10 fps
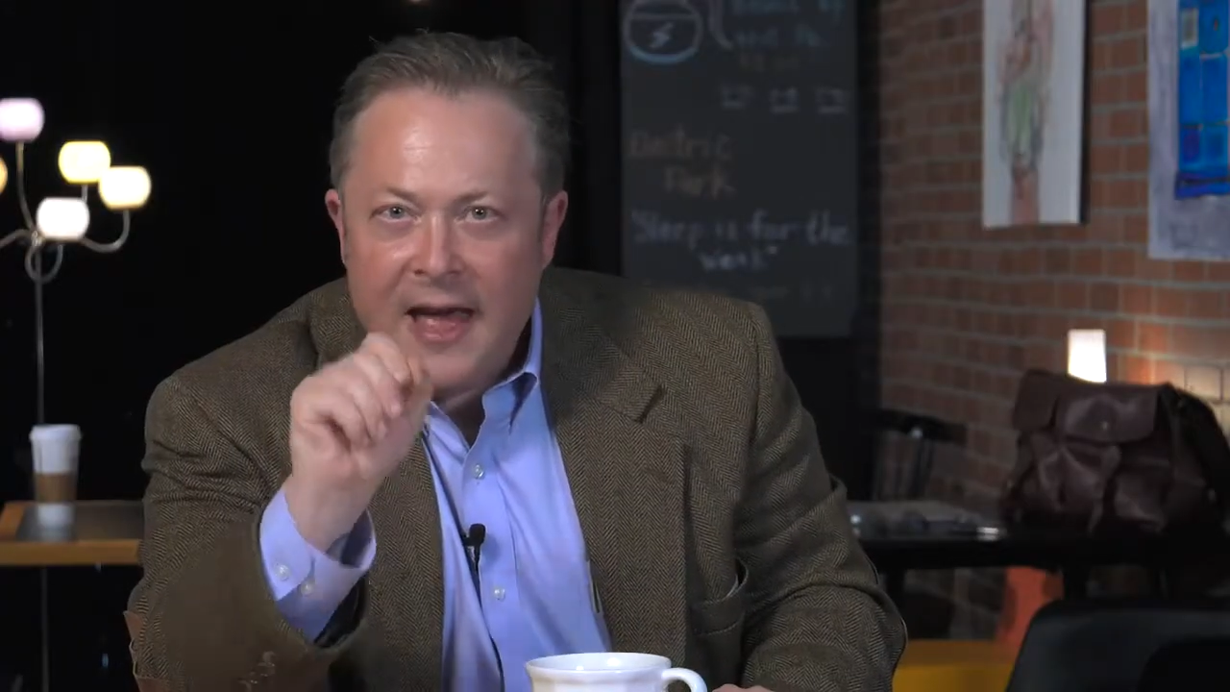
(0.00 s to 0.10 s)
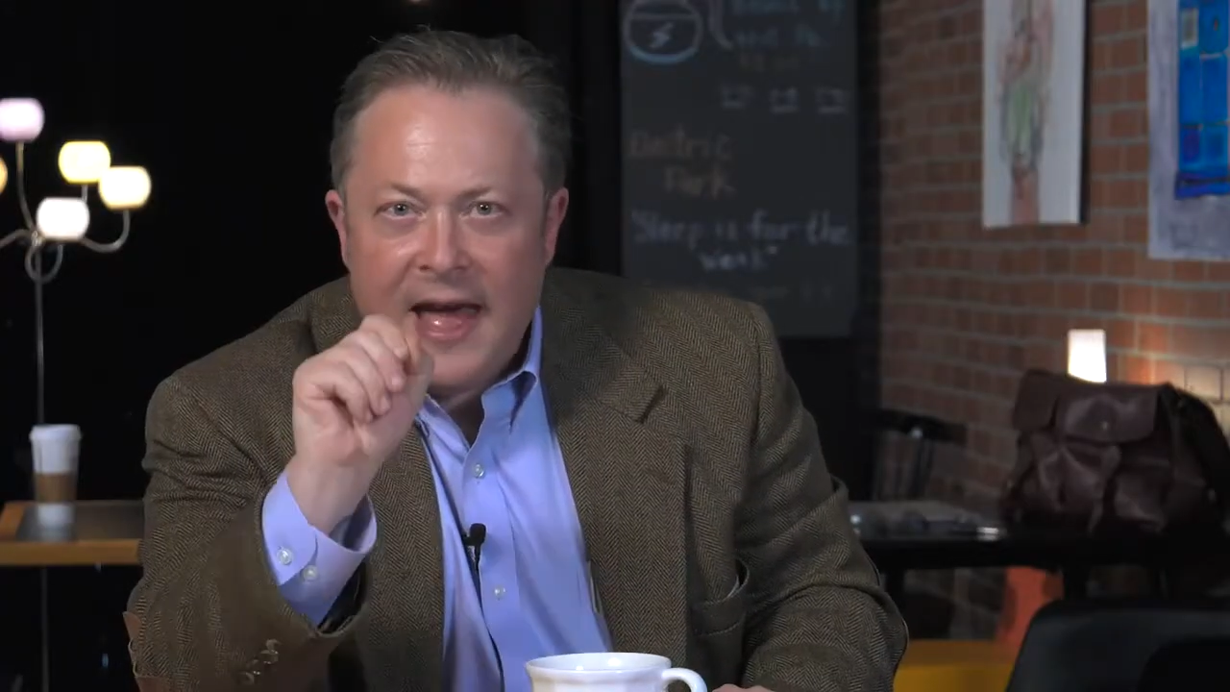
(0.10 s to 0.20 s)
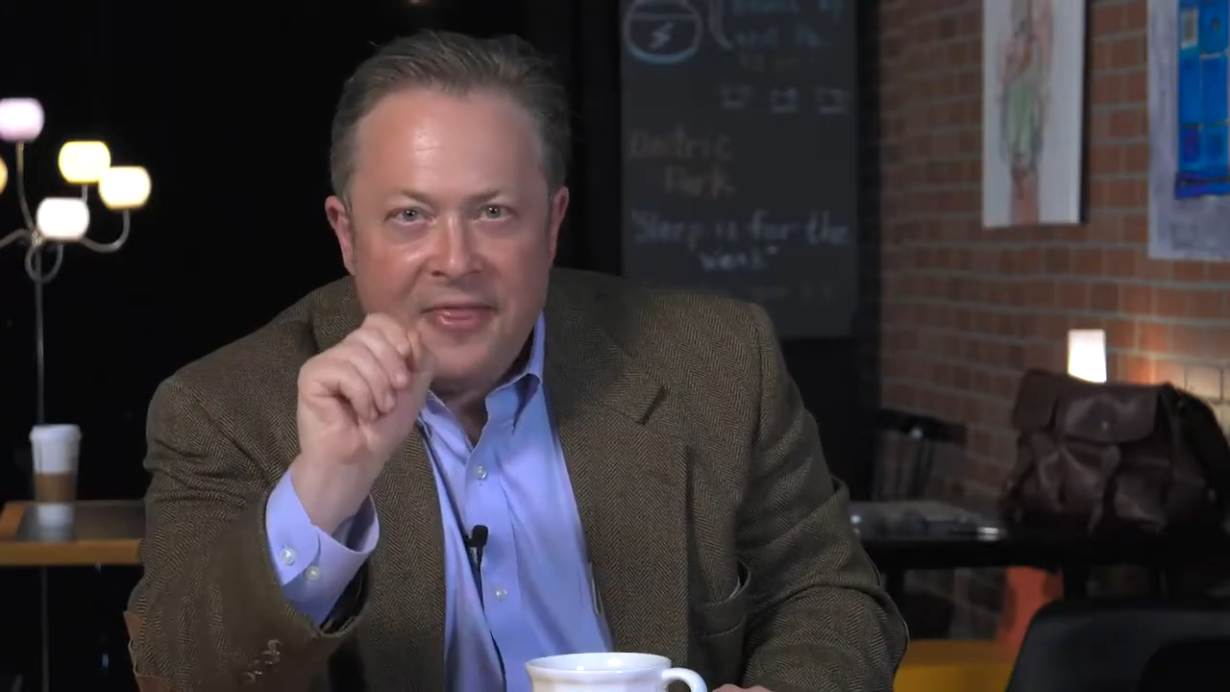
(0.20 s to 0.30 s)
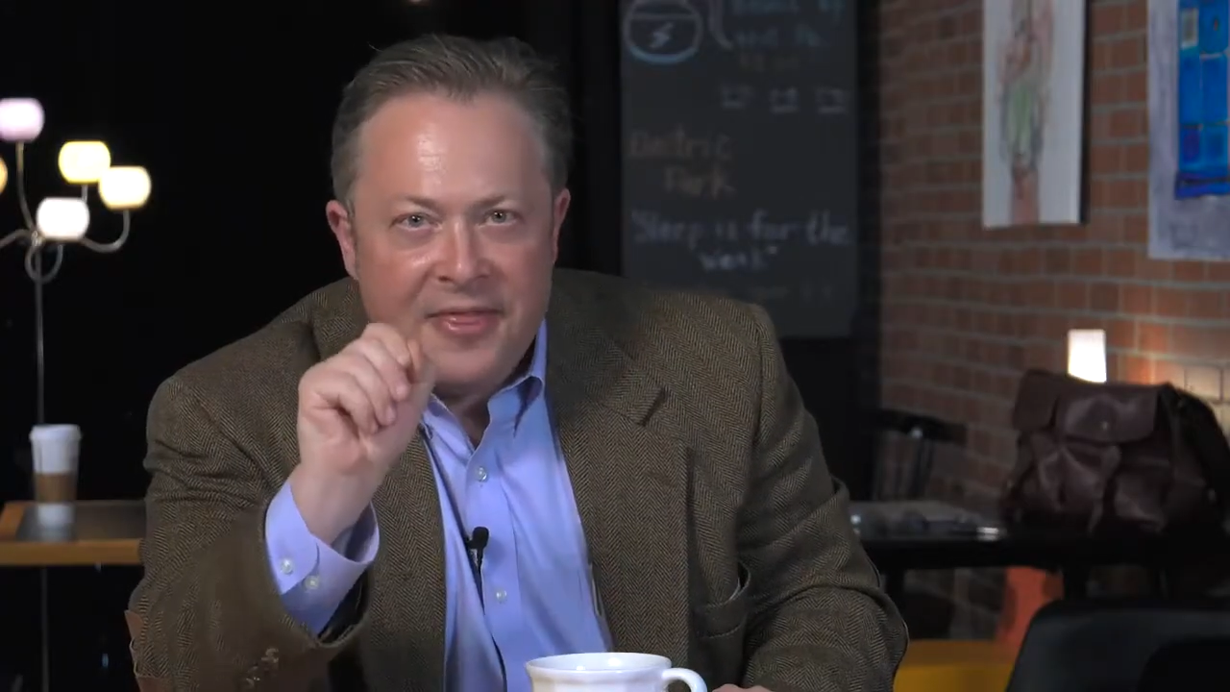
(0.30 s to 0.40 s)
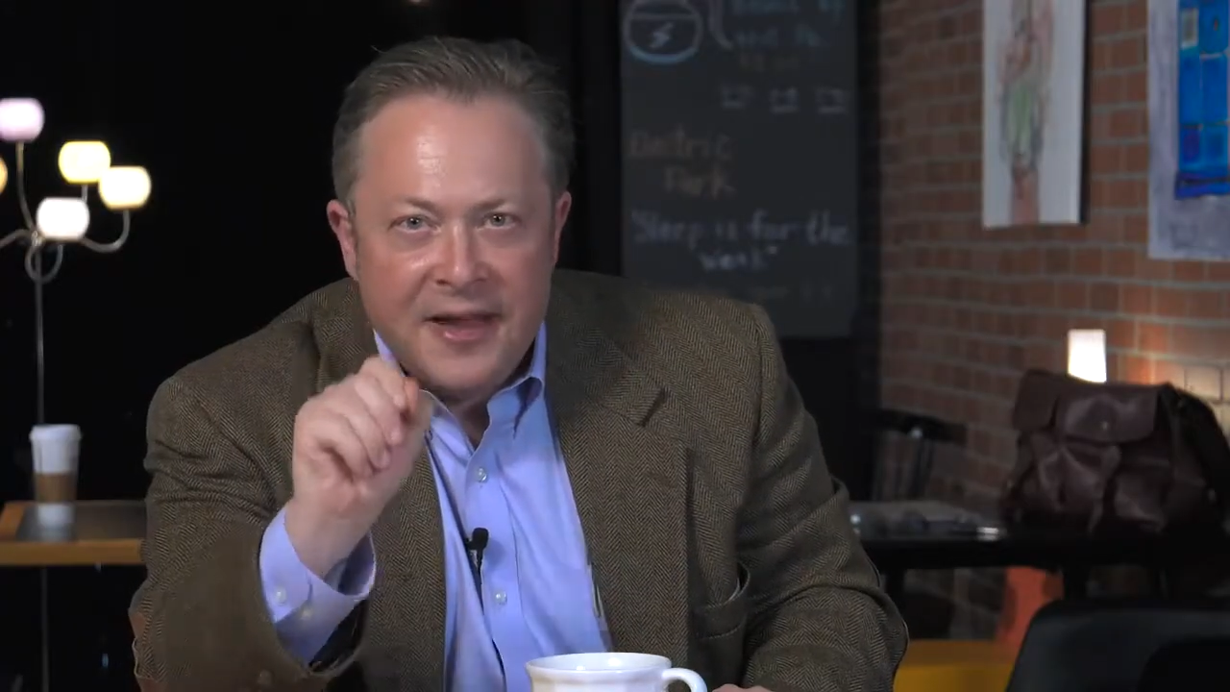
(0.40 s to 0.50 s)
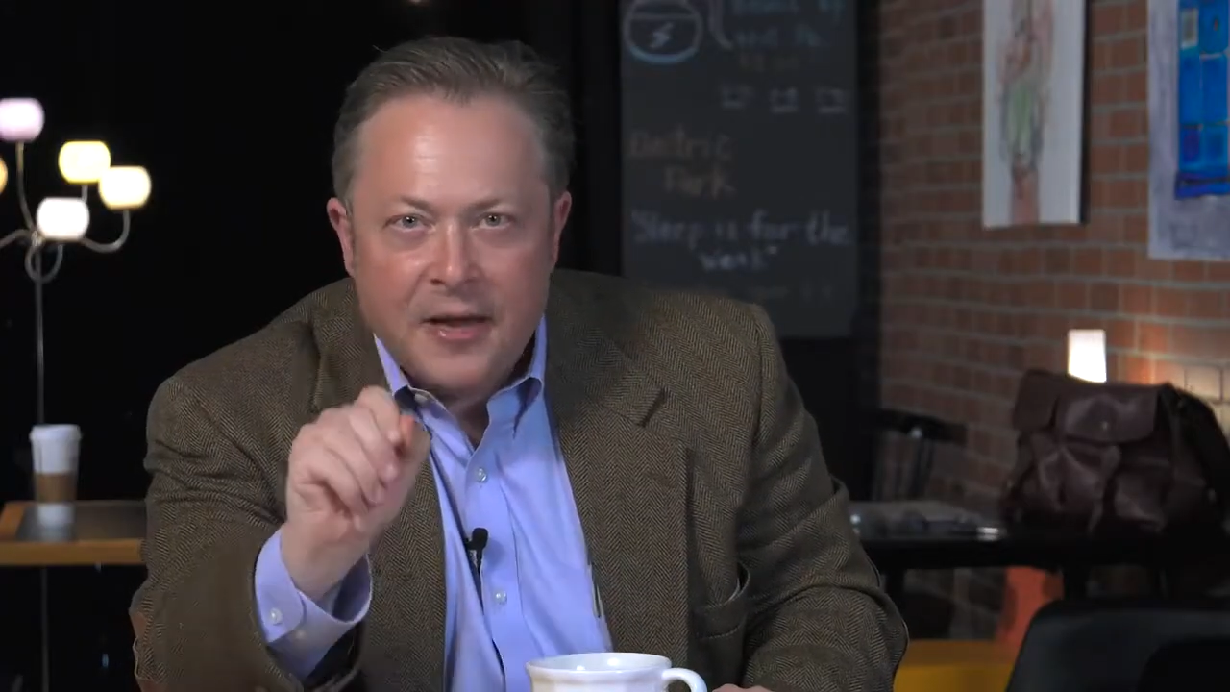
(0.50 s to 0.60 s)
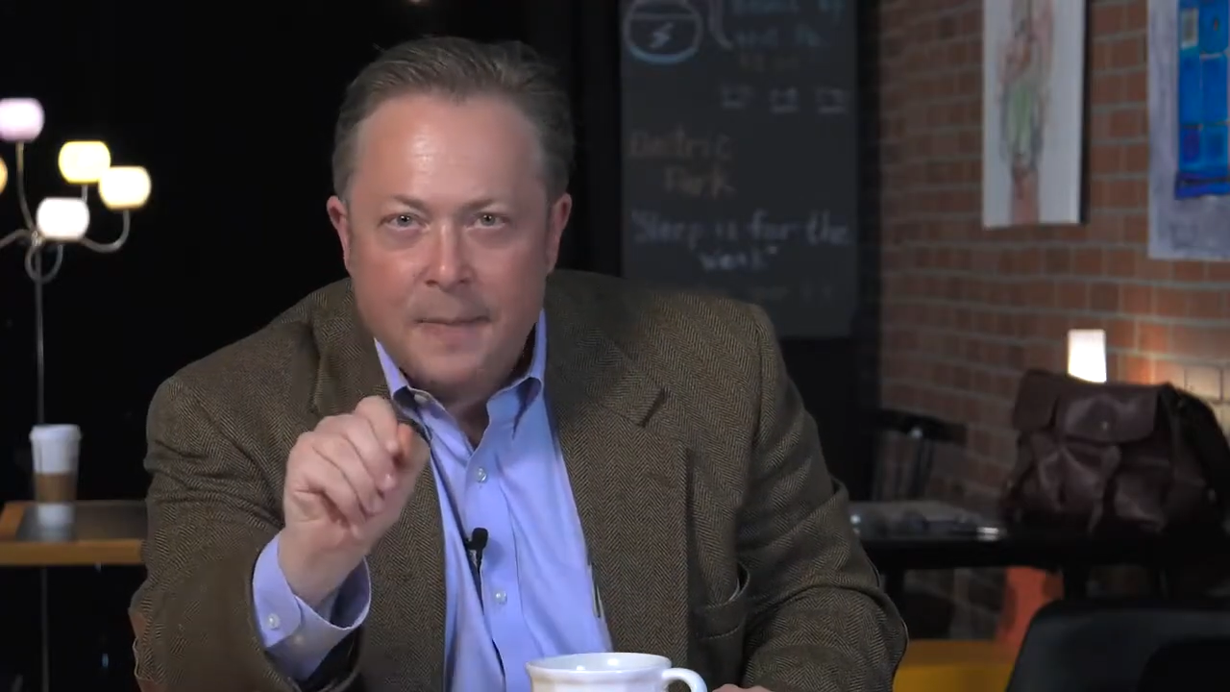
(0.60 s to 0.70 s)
and think